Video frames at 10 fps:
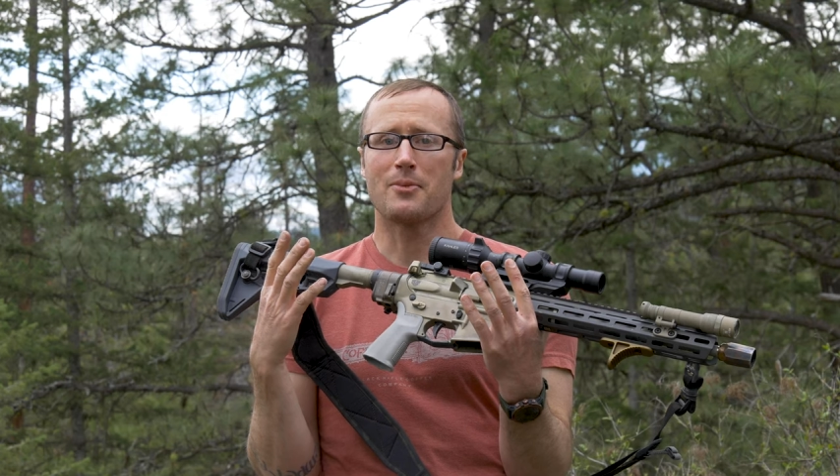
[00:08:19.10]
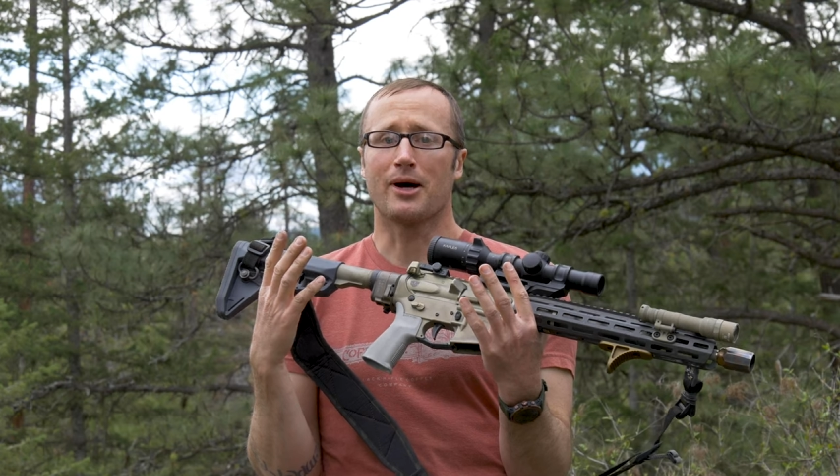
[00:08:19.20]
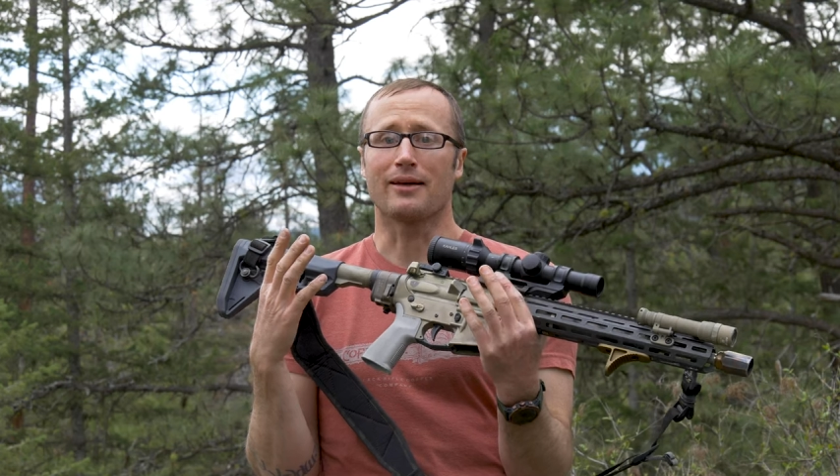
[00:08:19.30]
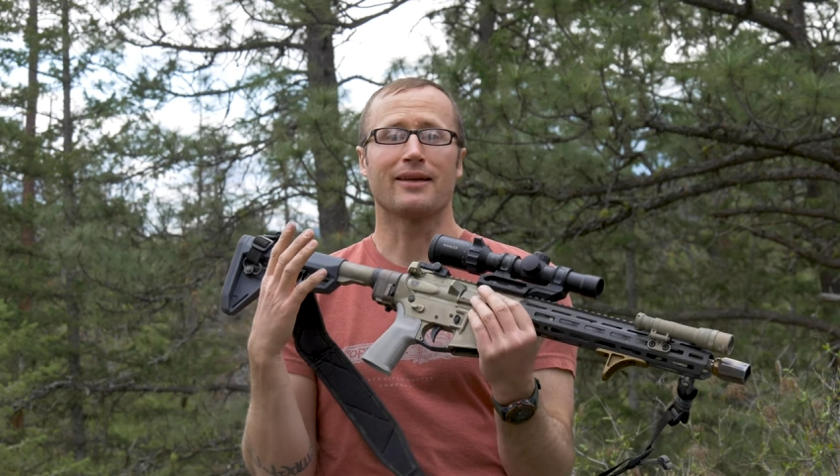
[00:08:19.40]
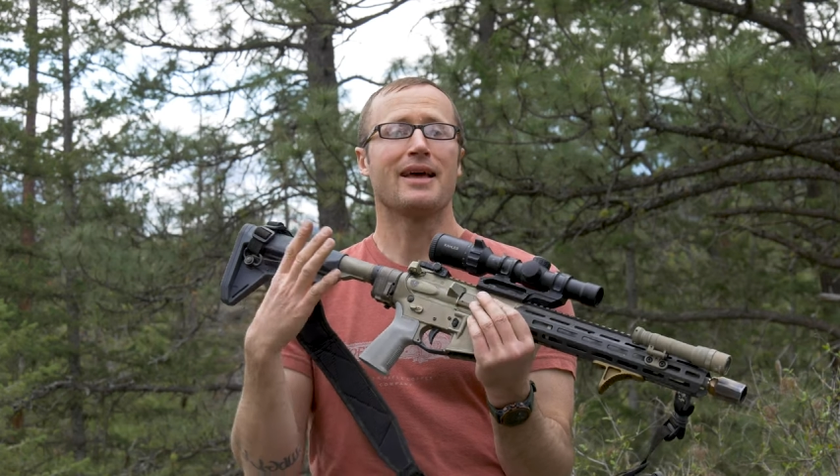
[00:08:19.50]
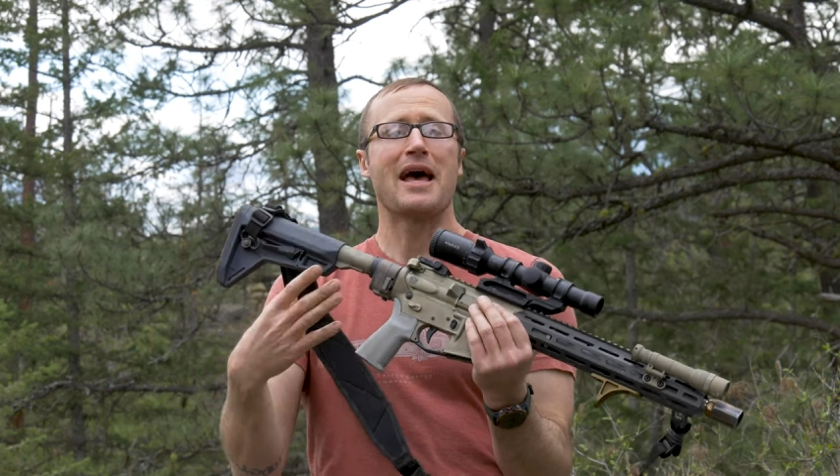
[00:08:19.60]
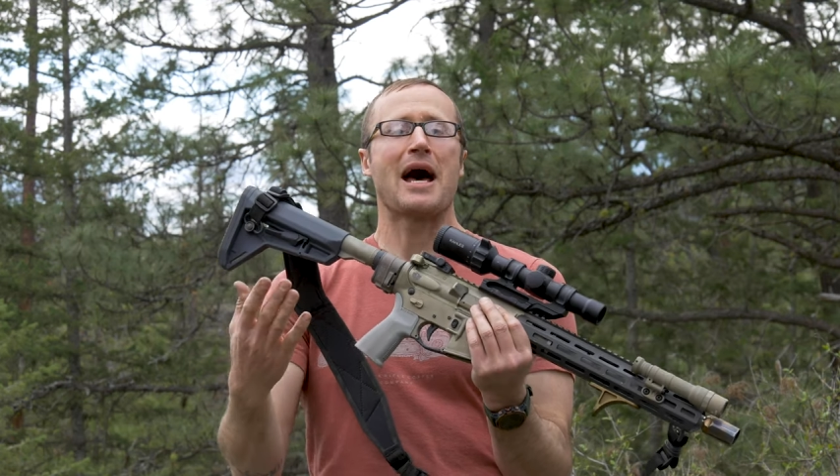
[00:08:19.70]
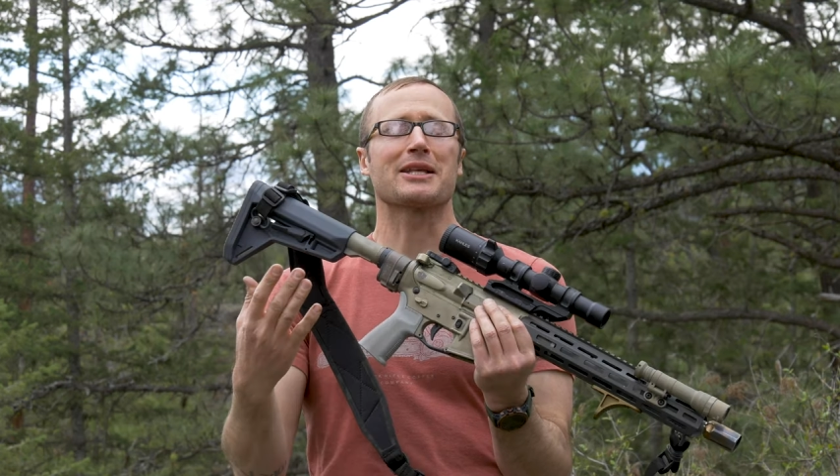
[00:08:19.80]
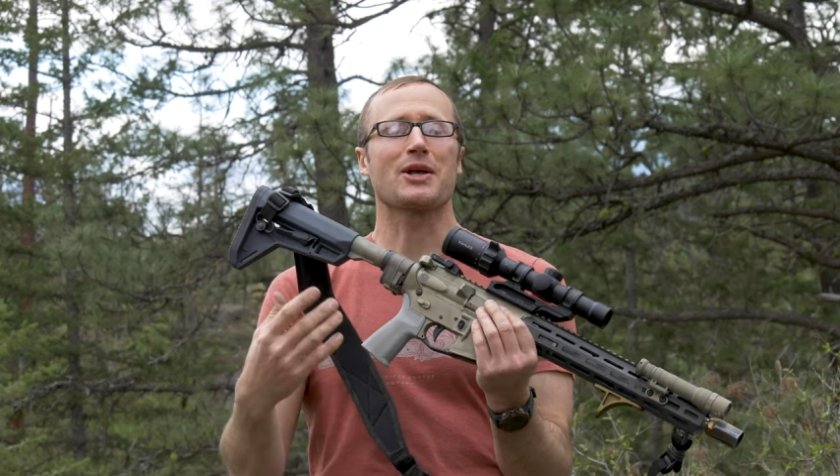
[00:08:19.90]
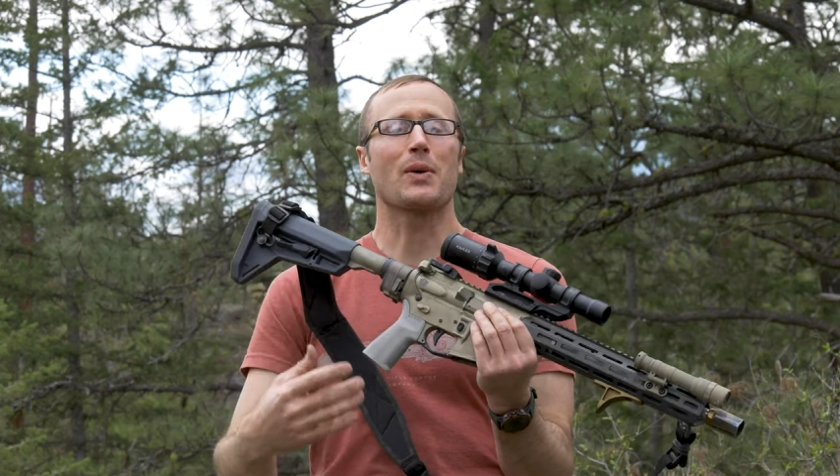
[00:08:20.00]
But
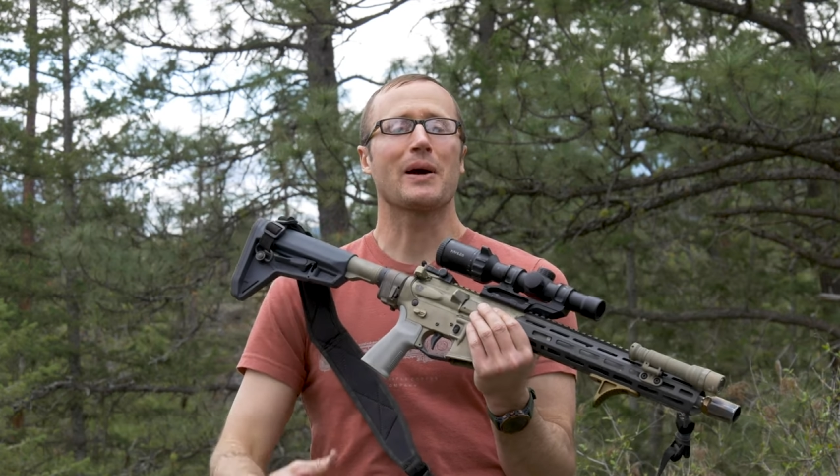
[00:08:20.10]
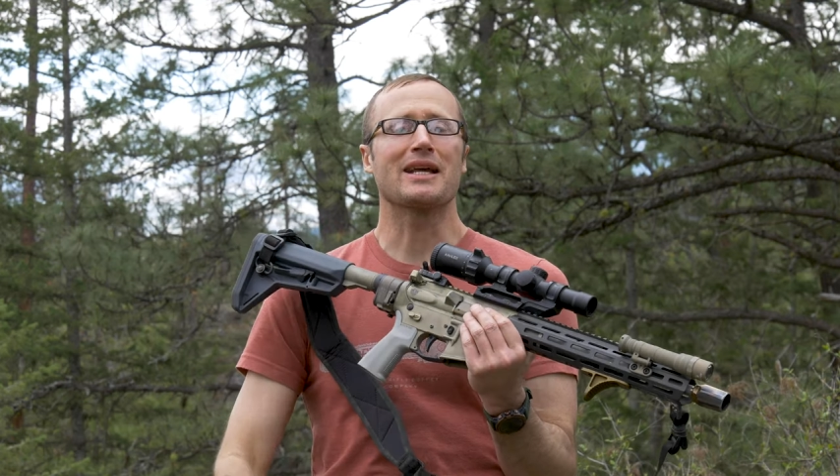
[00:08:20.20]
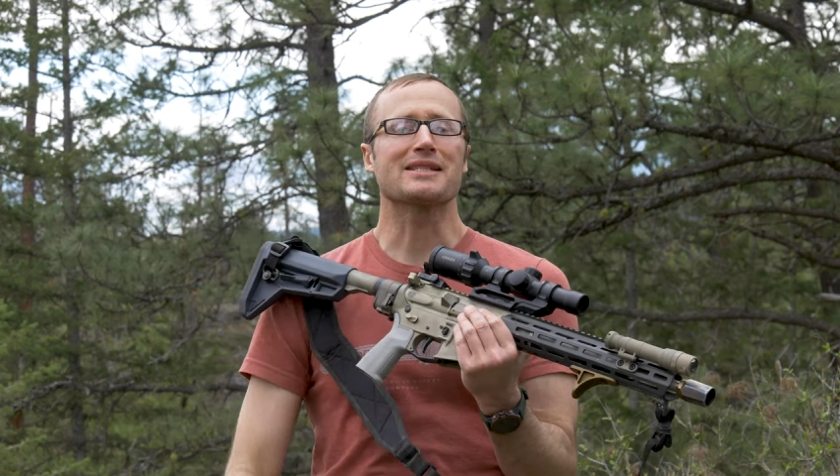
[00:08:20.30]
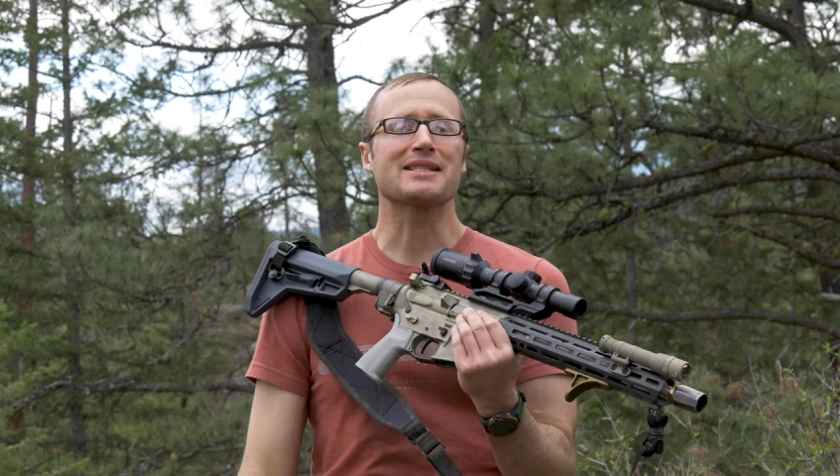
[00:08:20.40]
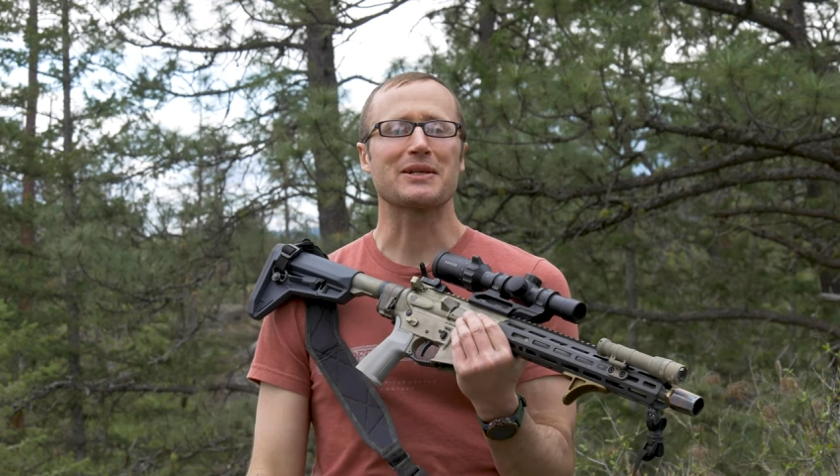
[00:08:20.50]
as always,